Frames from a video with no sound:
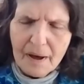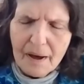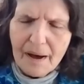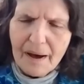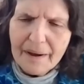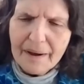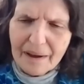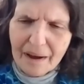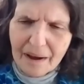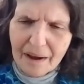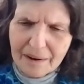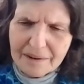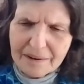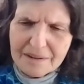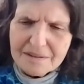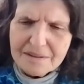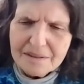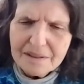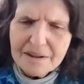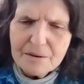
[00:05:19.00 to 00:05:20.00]
I
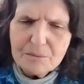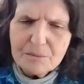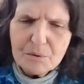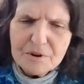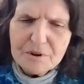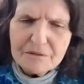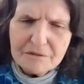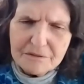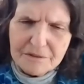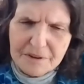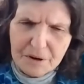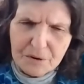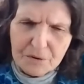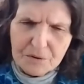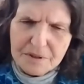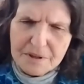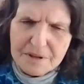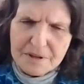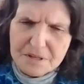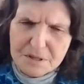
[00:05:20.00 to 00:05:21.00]
honestly revere
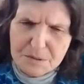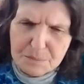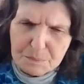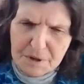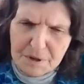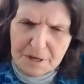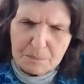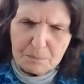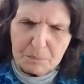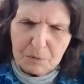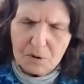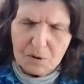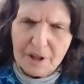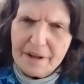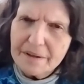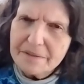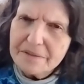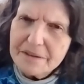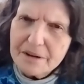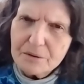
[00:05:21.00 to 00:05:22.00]
these people
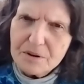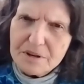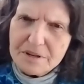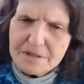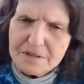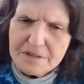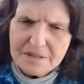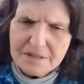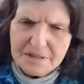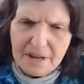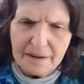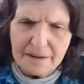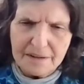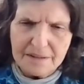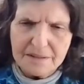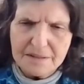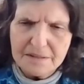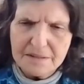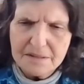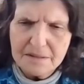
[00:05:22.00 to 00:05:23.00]
and their
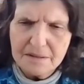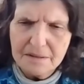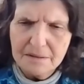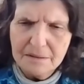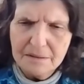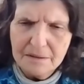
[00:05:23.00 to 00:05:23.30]
insights.